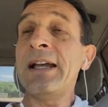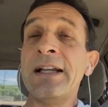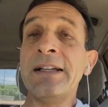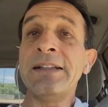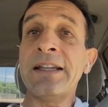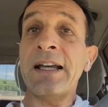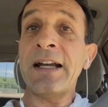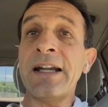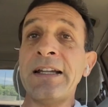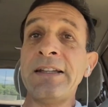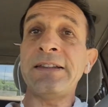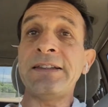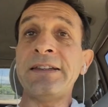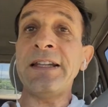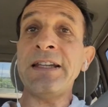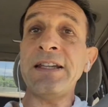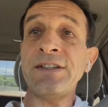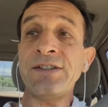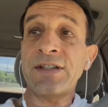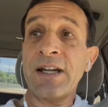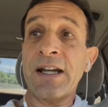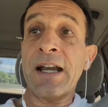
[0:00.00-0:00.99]
that I
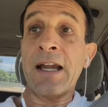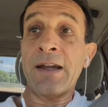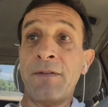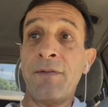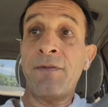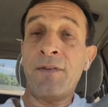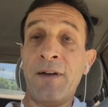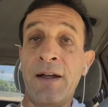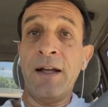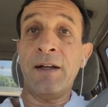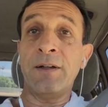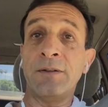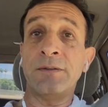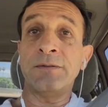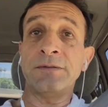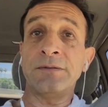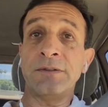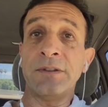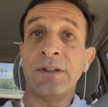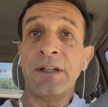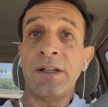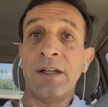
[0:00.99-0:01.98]
teach and I
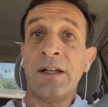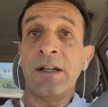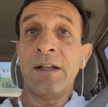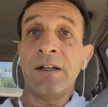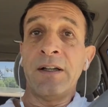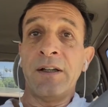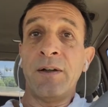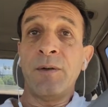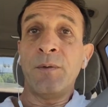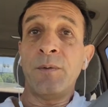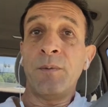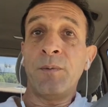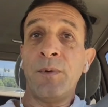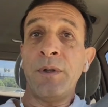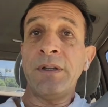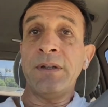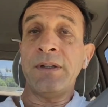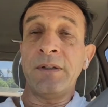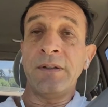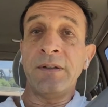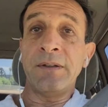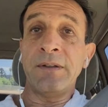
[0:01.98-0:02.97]
found with
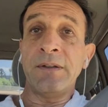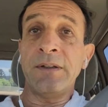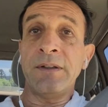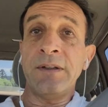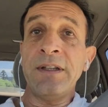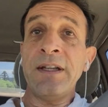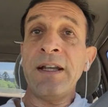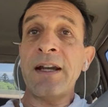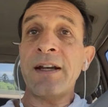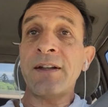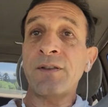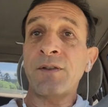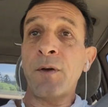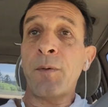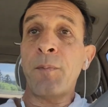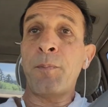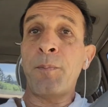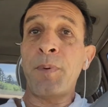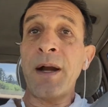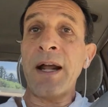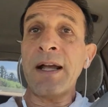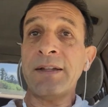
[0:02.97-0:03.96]
years
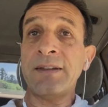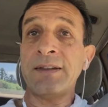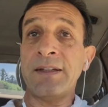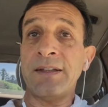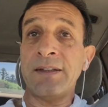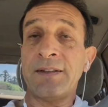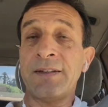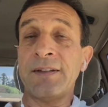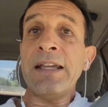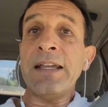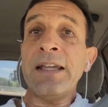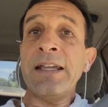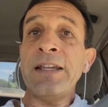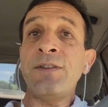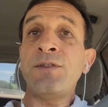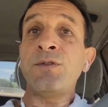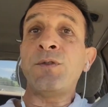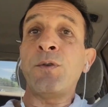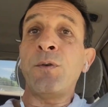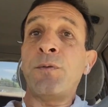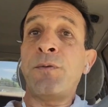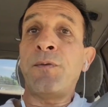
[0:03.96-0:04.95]
of practice is
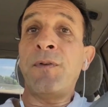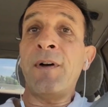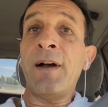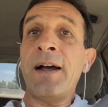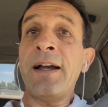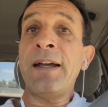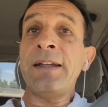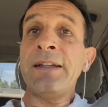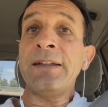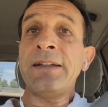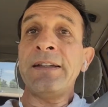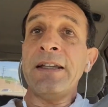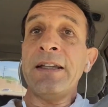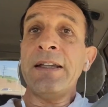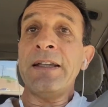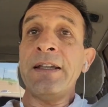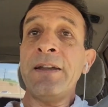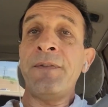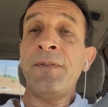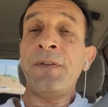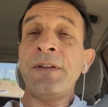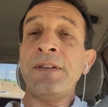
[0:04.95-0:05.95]
to find
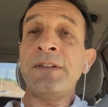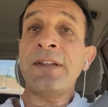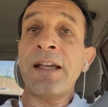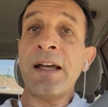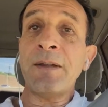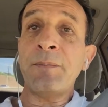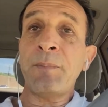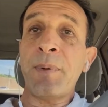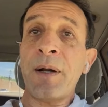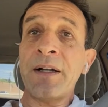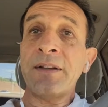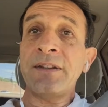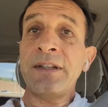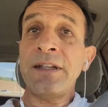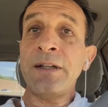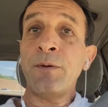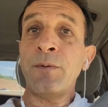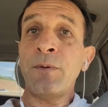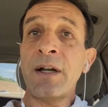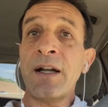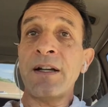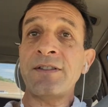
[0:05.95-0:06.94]
if in that
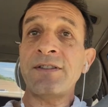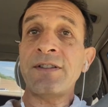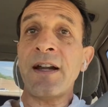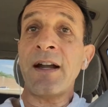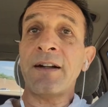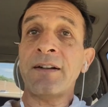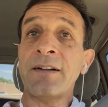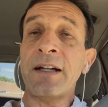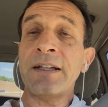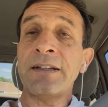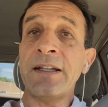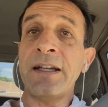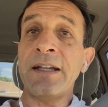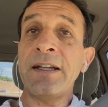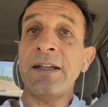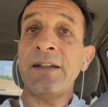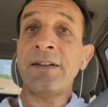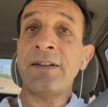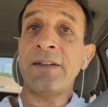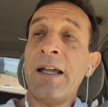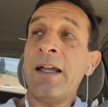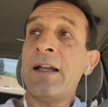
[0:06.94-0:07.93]
particular chakra there
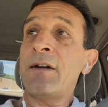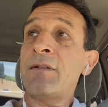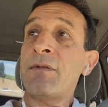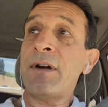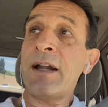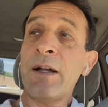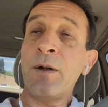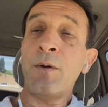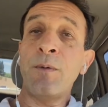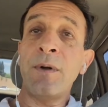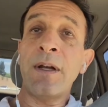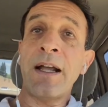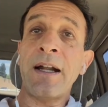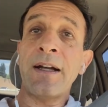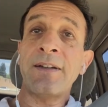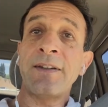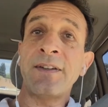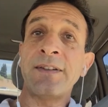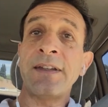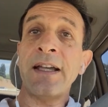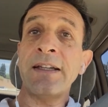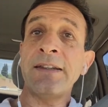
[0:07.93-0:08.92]
is a regular
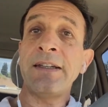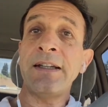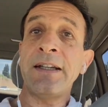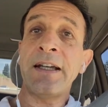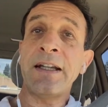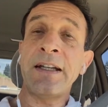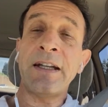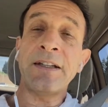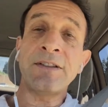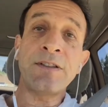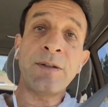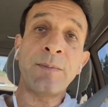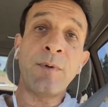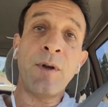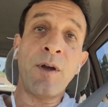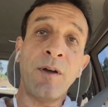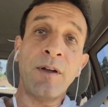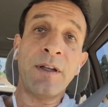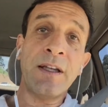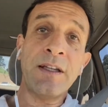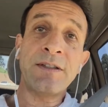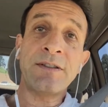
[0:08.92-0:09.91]
static energy
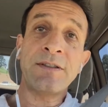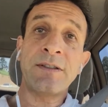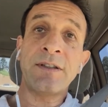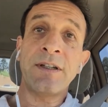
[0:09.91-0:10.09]
blockage,